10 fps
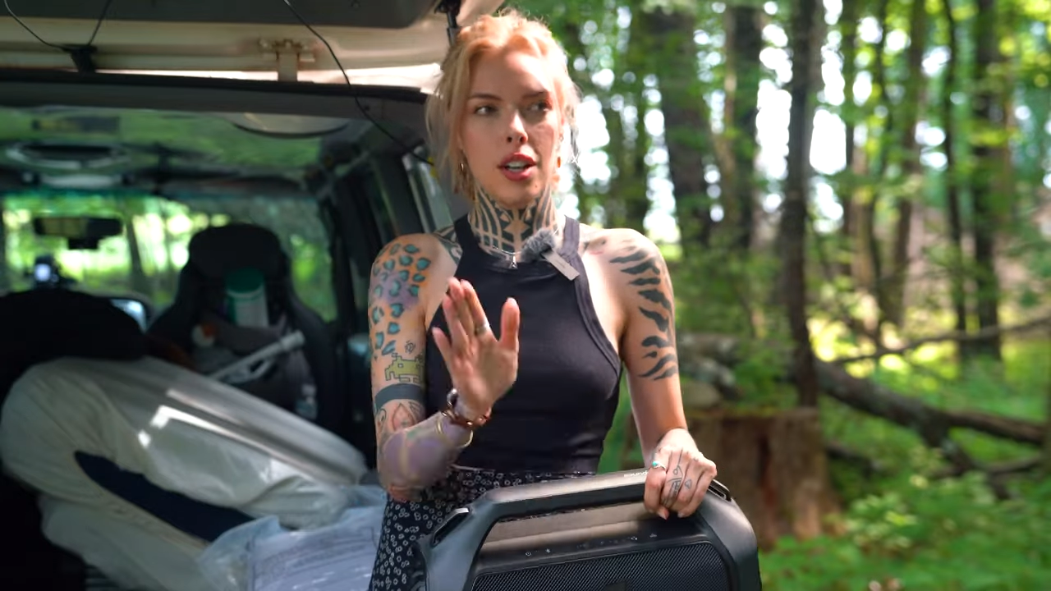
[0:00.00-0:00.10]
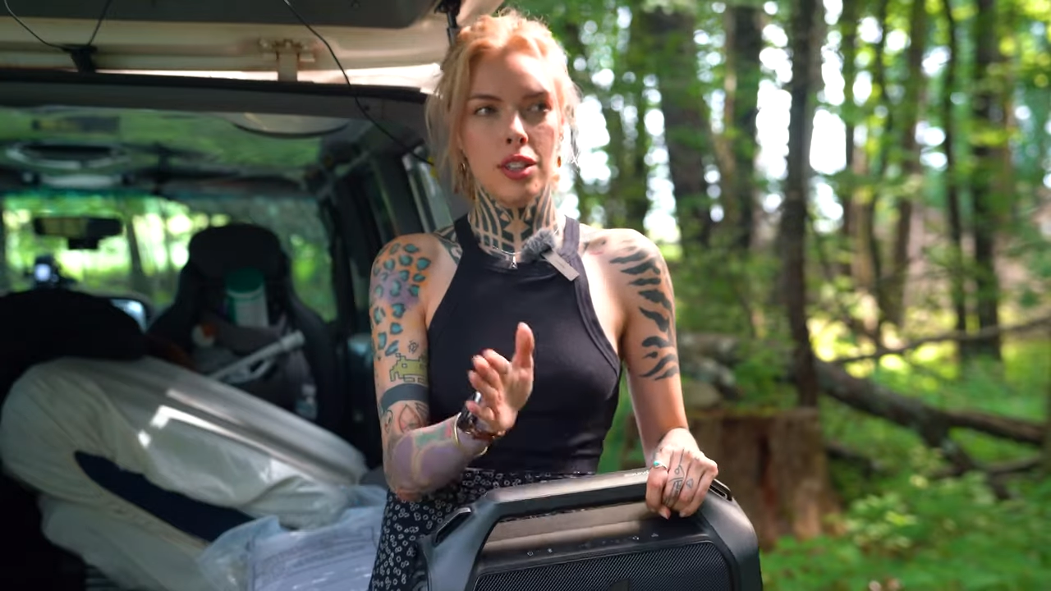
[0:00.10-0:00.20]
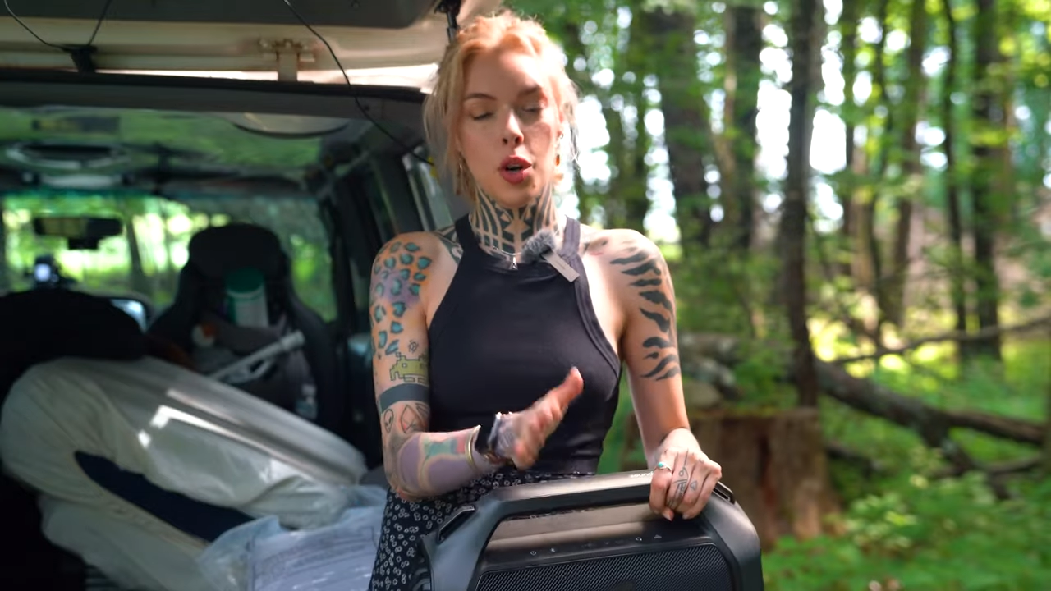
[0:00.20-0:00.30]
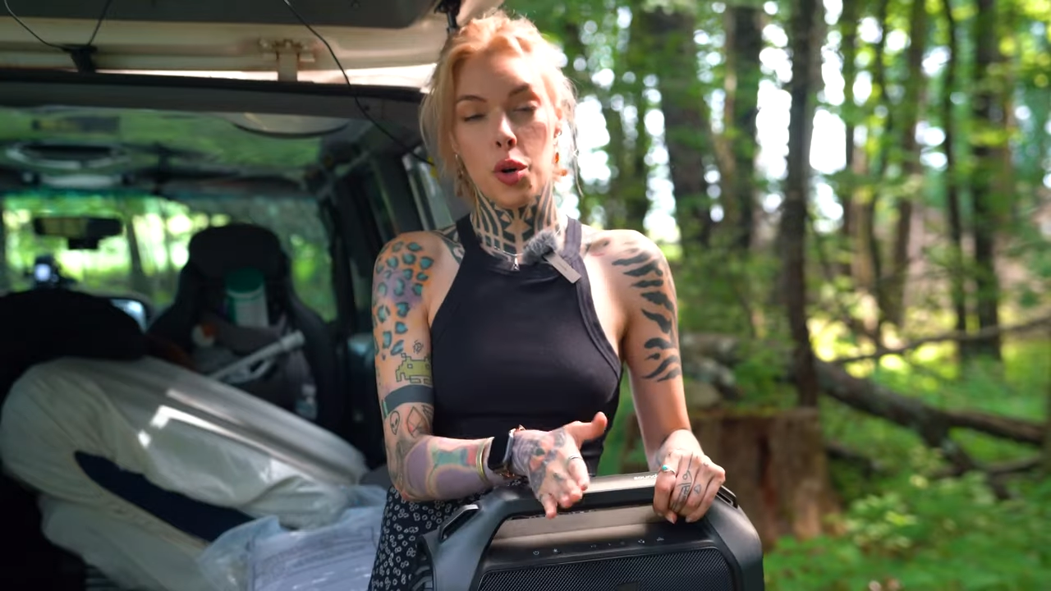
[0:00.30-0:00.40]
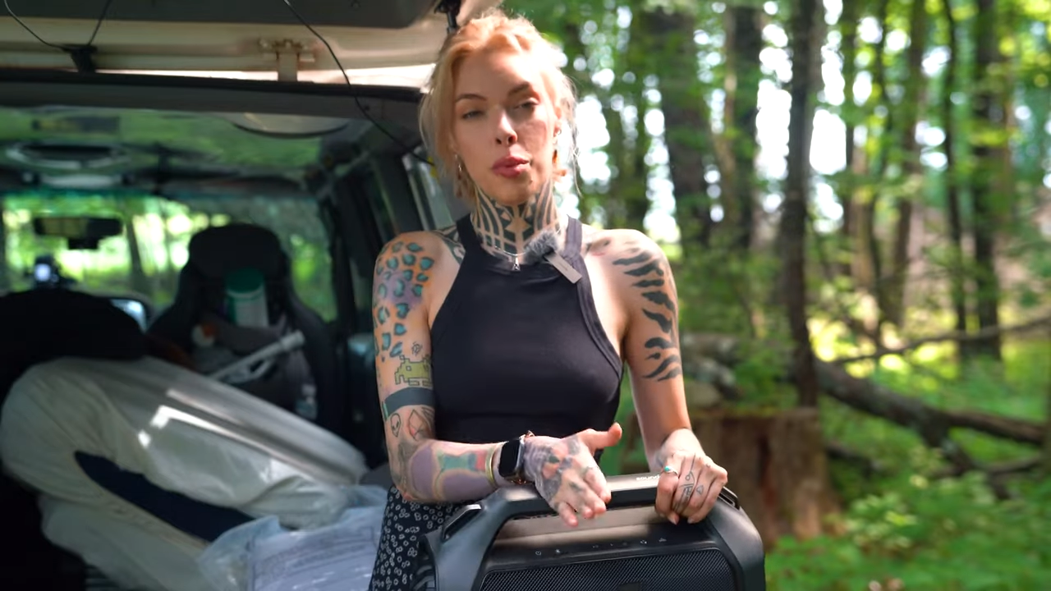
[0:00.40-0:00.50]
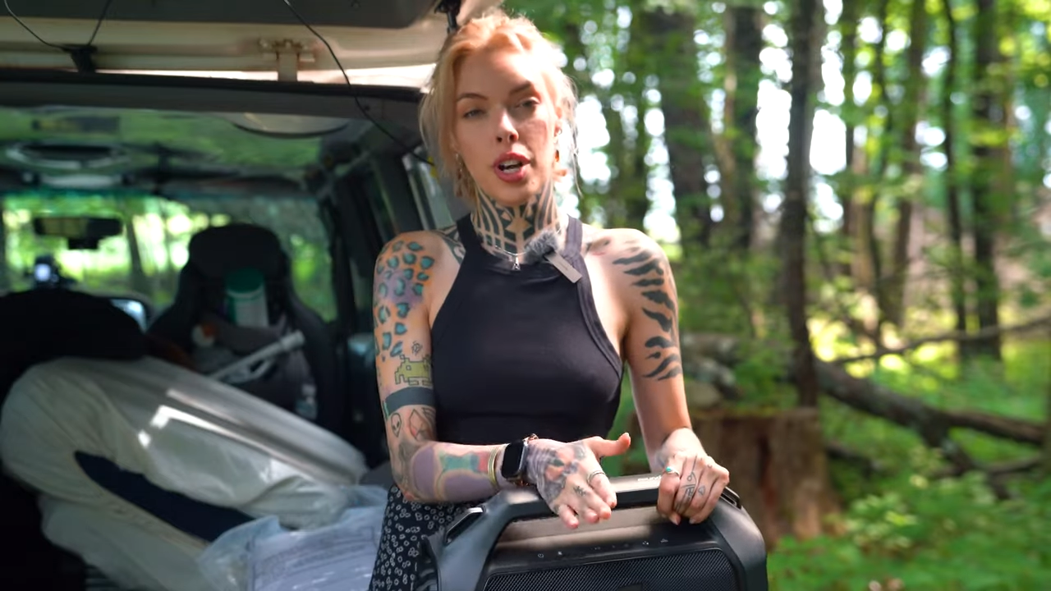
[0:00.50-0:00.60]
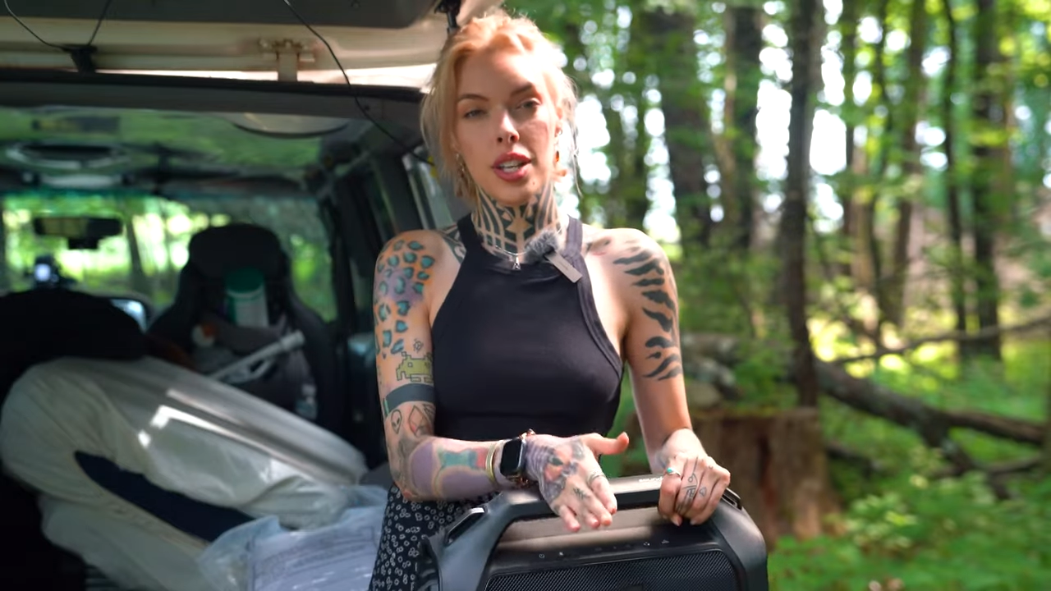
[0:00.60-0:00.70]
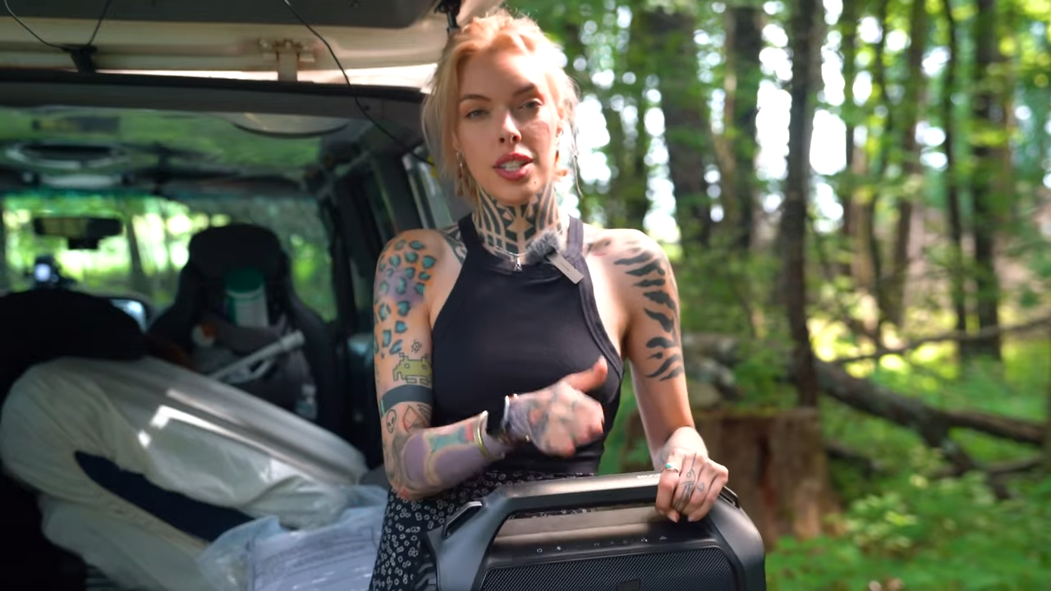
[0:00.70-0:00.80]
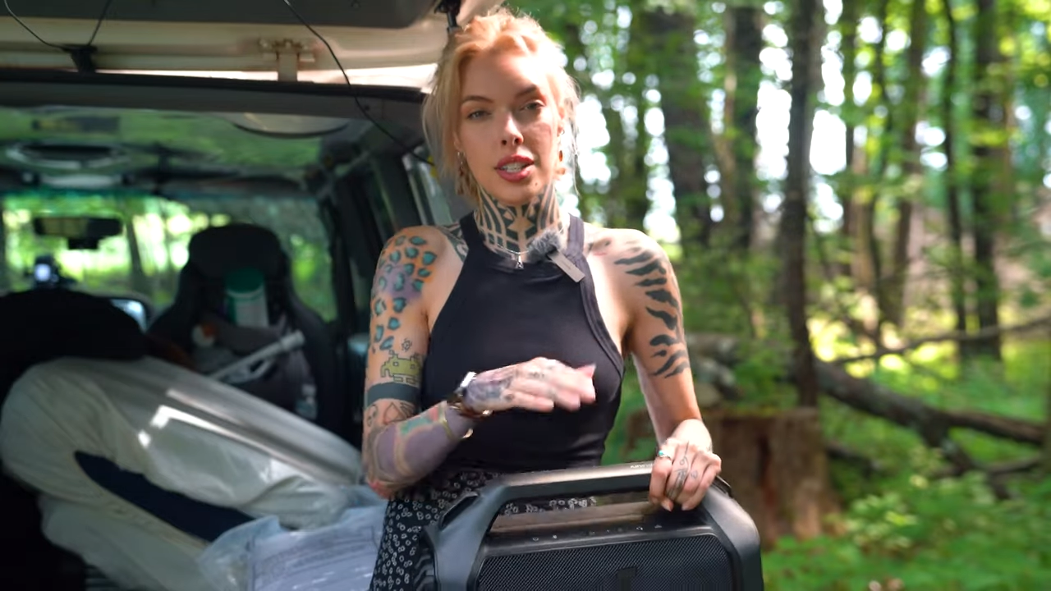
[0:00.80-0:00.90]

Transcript: a lower price.